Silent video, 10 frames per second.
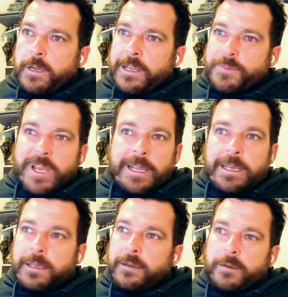as
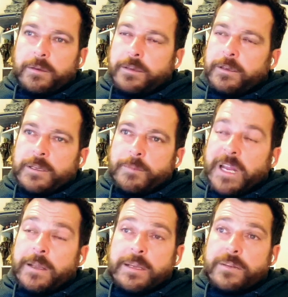many
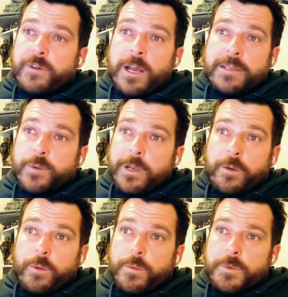advisory
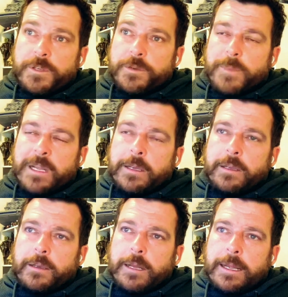groups, as many